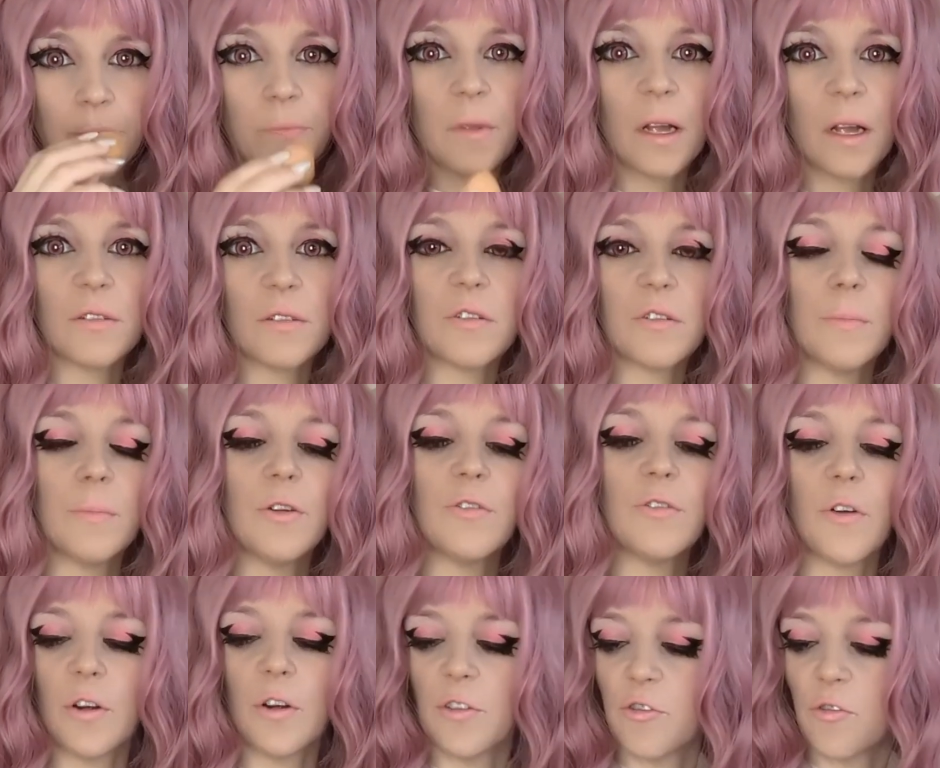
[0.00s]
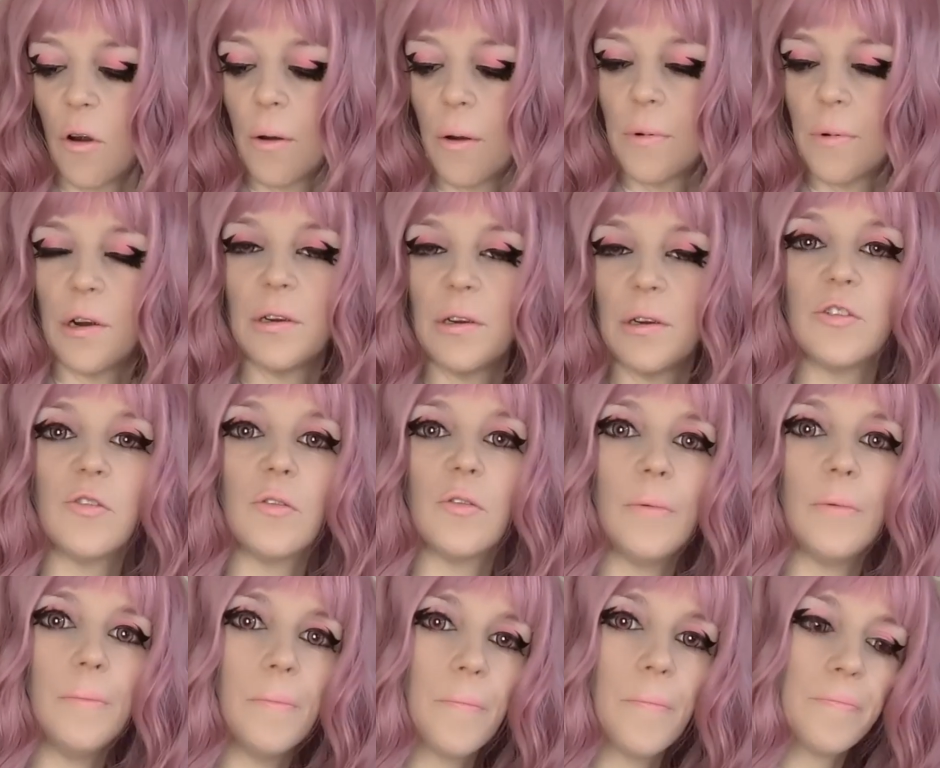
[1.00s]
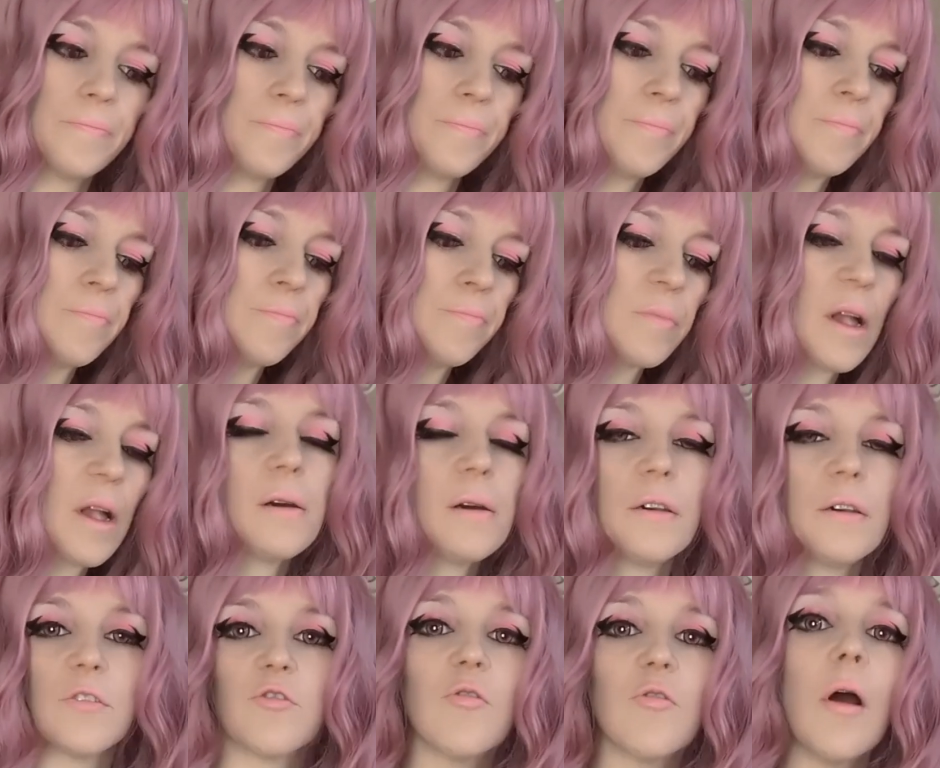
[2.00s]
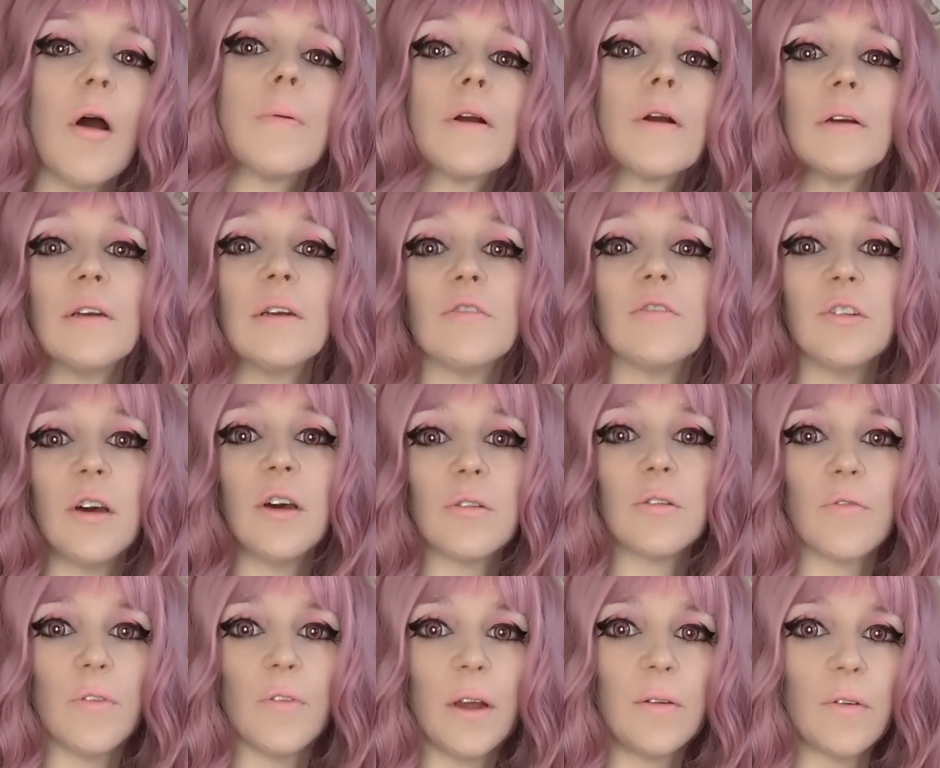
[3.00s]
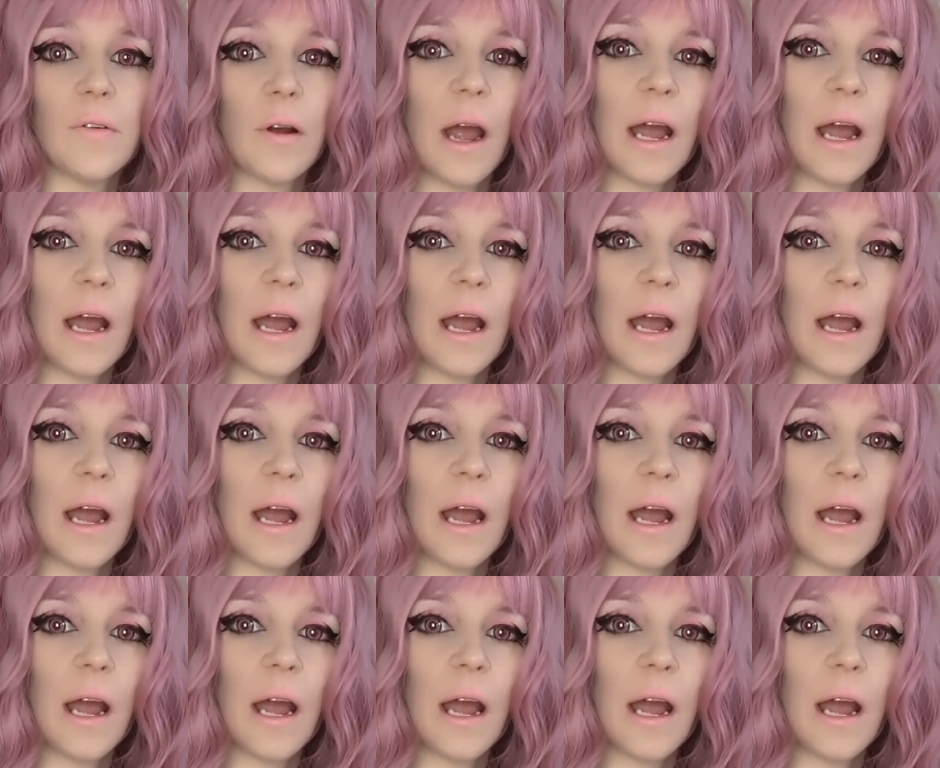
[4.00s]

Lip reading: It smells very strawberry, too. Strawberry is the other flavor.